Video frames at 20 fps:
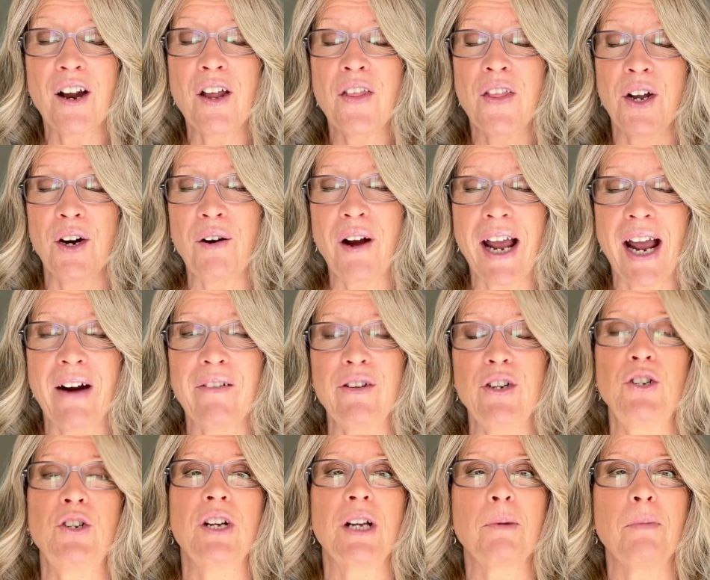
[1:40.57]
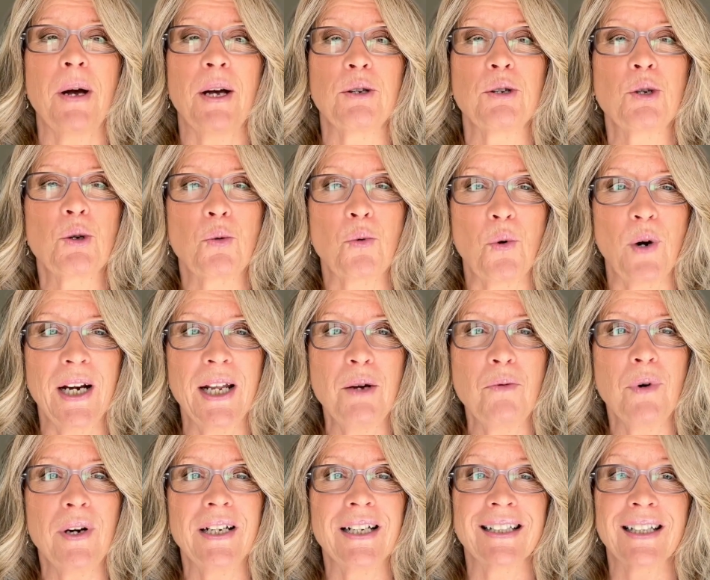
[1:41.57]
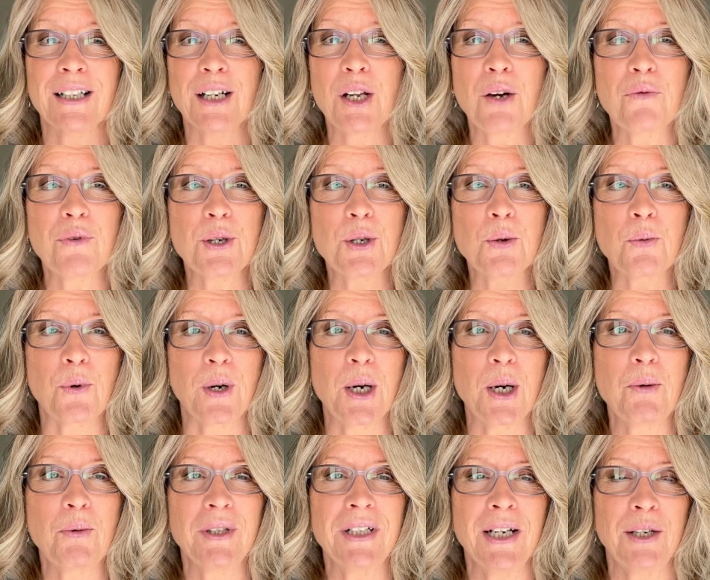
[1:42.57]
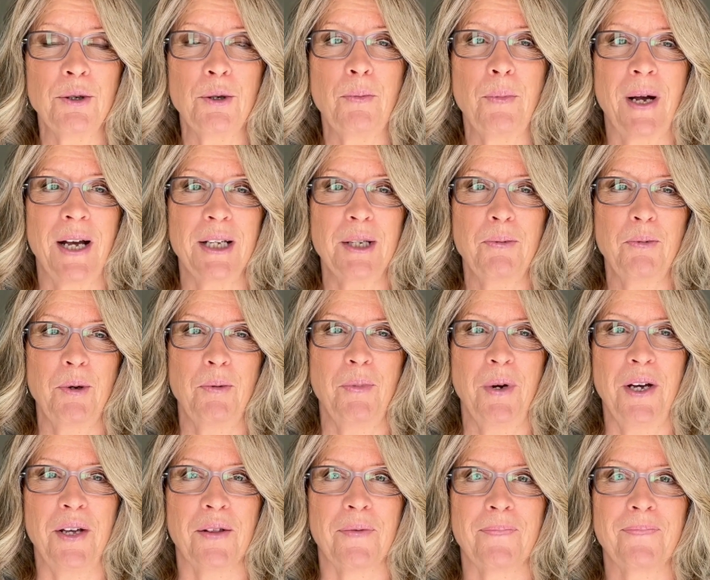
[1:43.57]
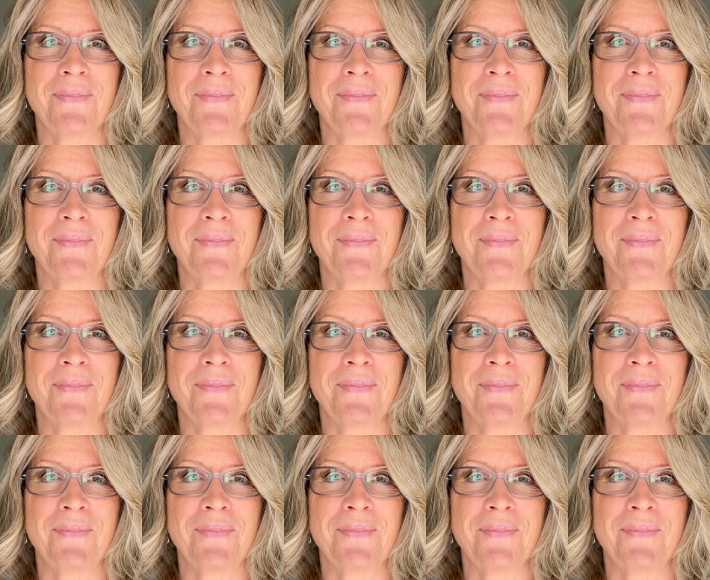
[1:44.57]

they're averaging about a little over £2,100 per month.